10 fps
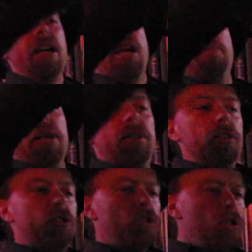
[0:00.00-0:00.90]
and make these
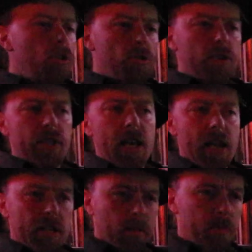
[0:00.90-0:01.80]
huge
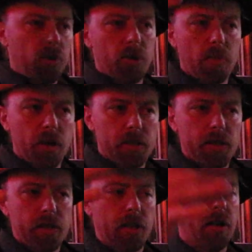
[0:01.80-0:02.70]
tents and put them on these